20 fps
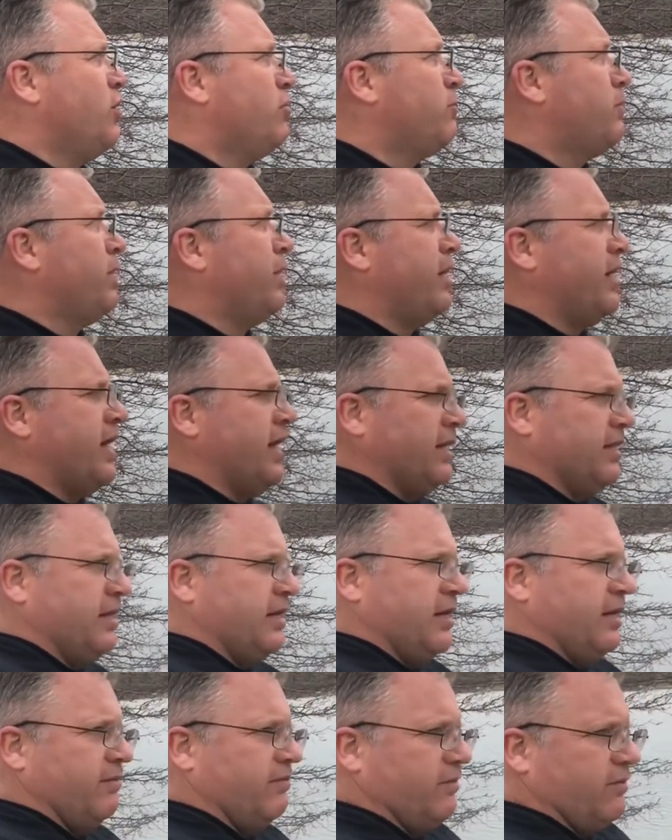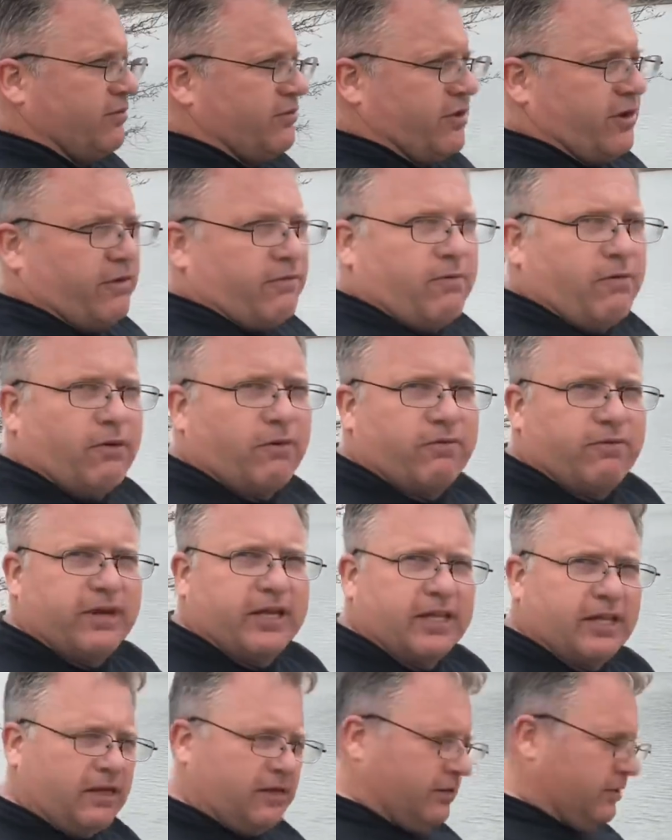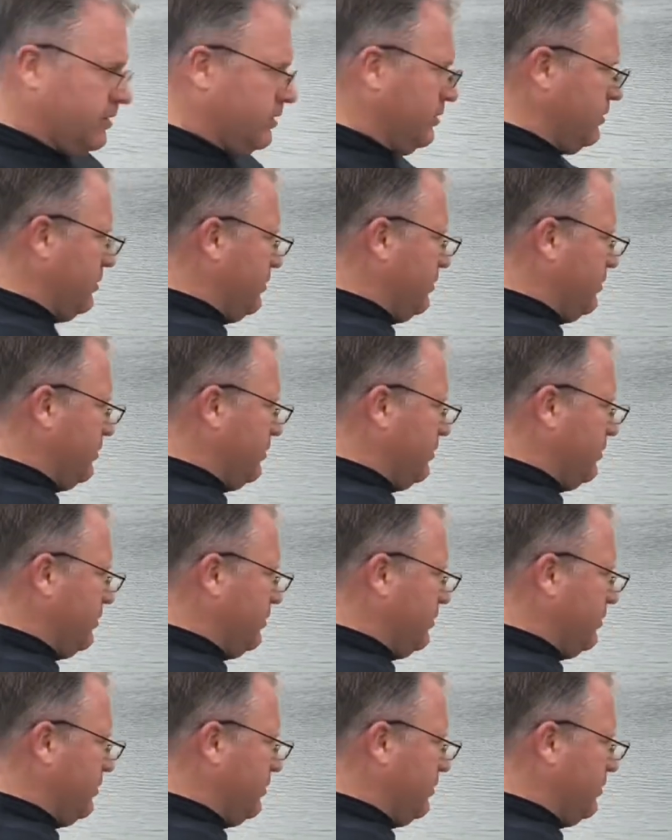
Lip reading: put it out there even 3 or 4 feet long.